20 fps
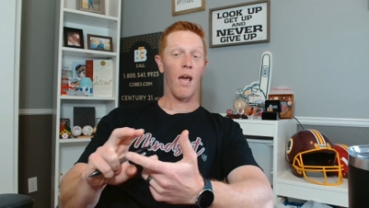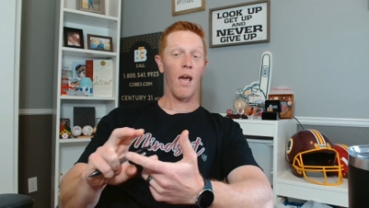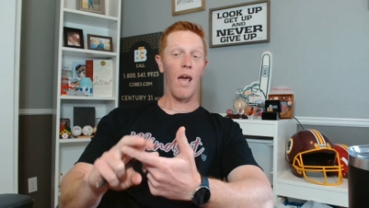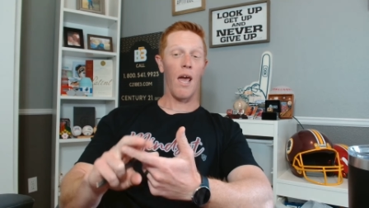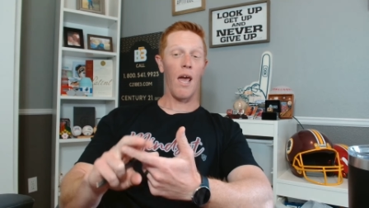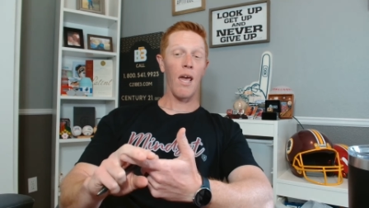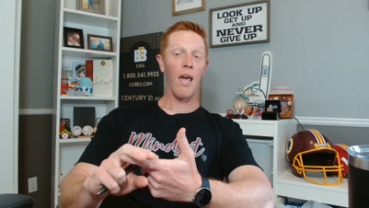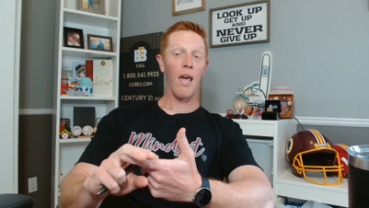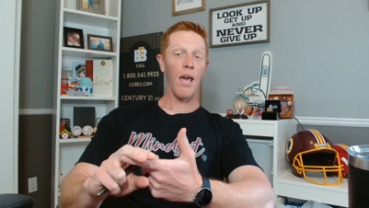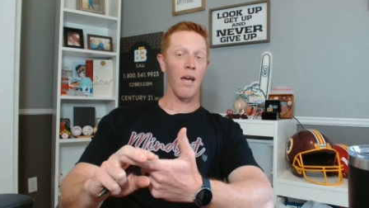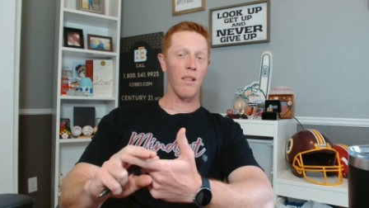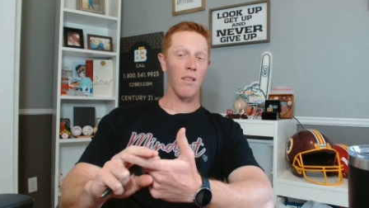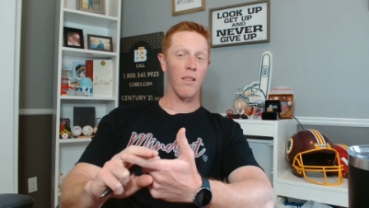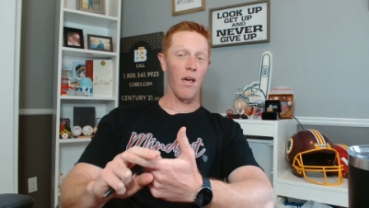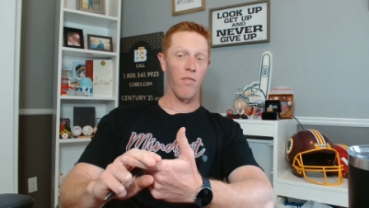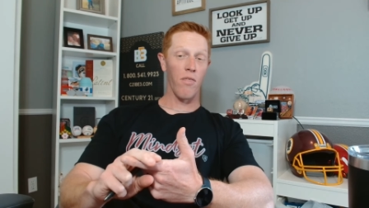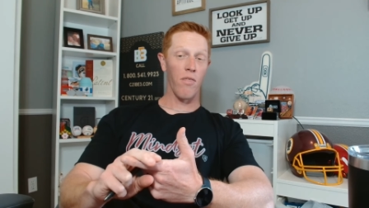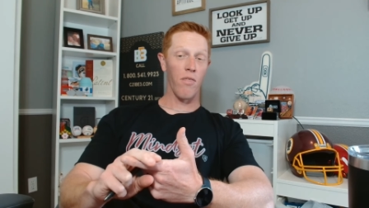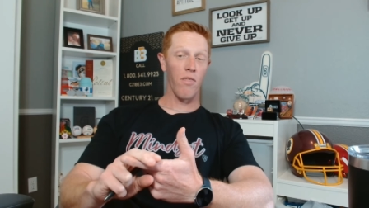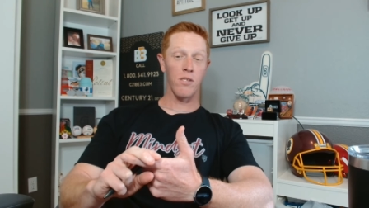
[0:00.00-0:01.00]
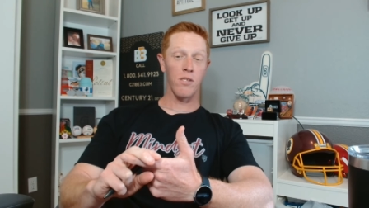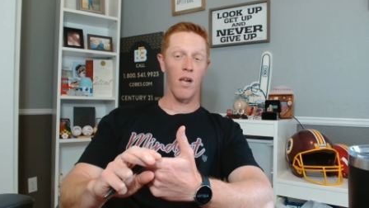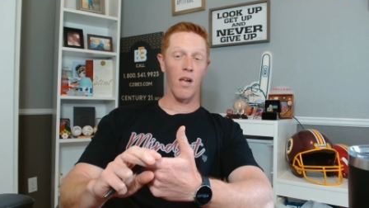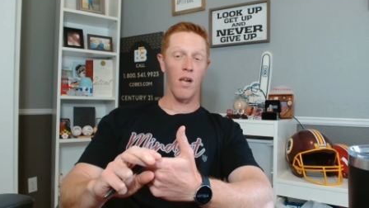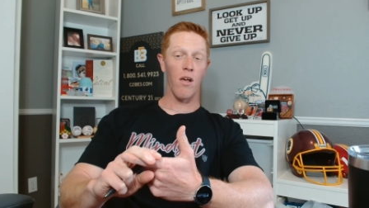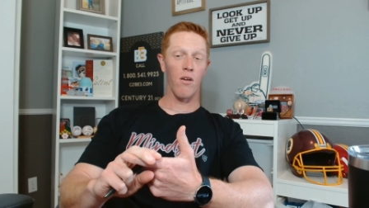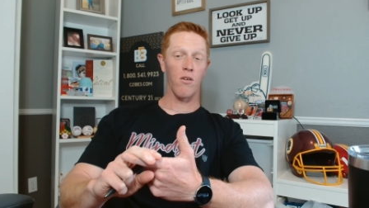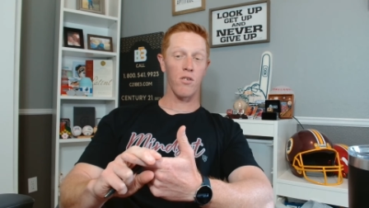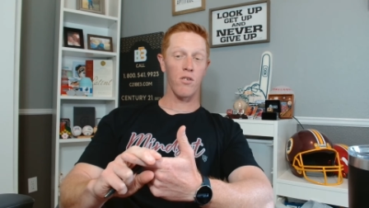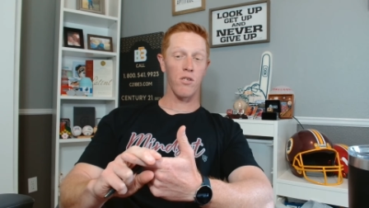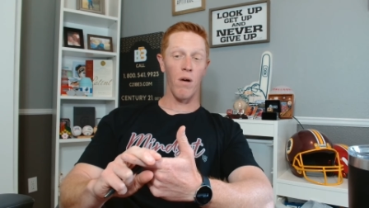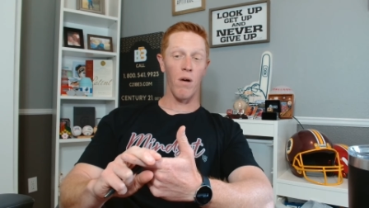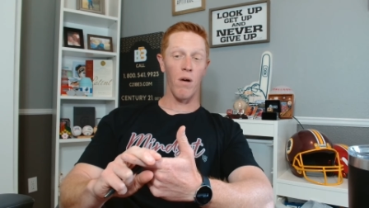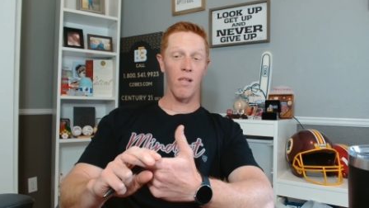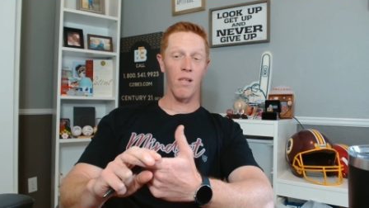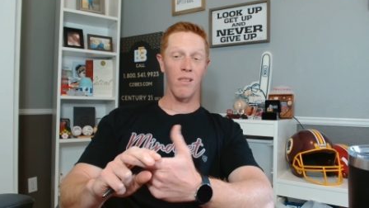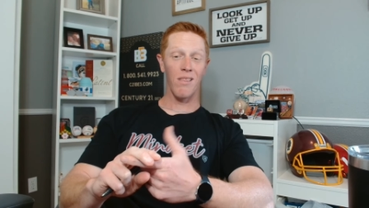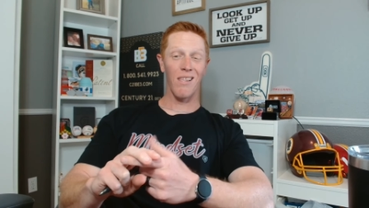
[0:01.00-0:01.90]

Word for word: And that one thousand dollars a month,